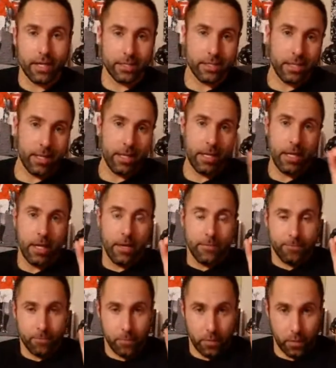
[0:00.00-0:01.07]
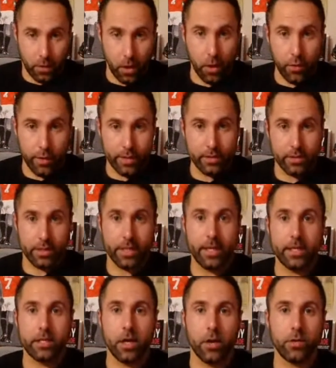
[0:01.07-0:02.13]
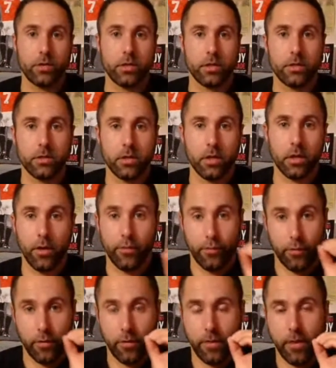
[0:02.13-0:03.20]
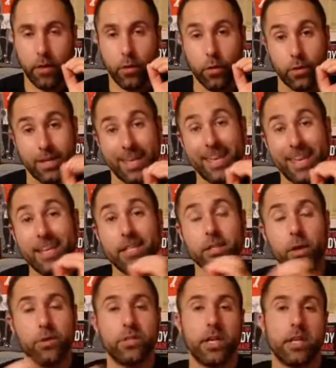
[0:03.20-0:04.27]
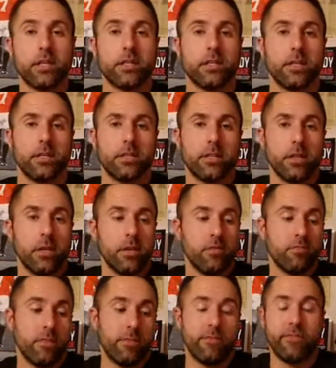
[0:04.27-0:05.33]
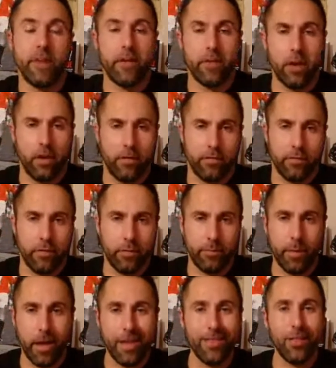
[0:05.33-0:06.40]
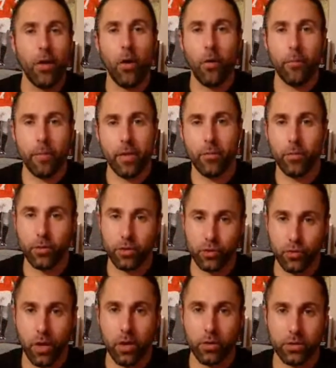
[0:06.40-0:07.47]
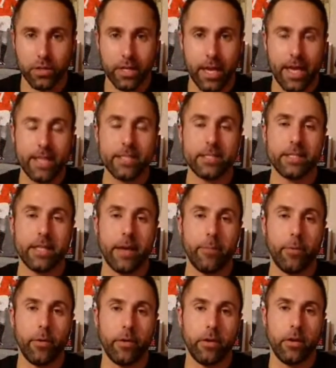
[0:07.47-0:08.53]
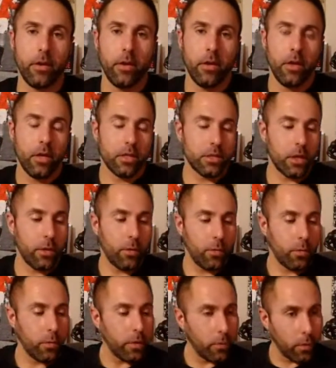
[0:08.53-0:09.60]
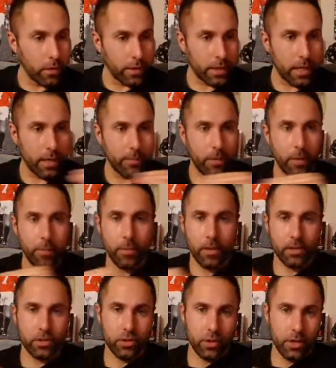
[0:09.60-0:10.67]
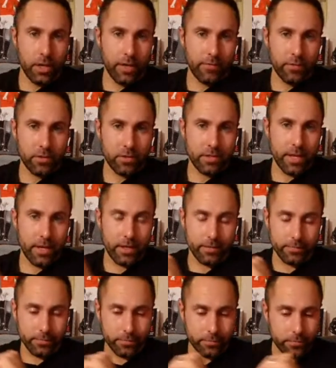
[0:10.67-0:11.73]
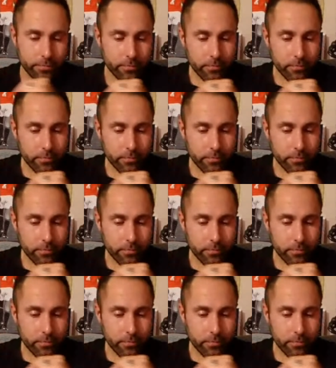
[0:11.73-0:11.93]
can actually go into ketosis and go through a thing called ketogenesis, then fair enough. But a lot of people struggle to get into that point. So we want to keep our blood sugar levels steady.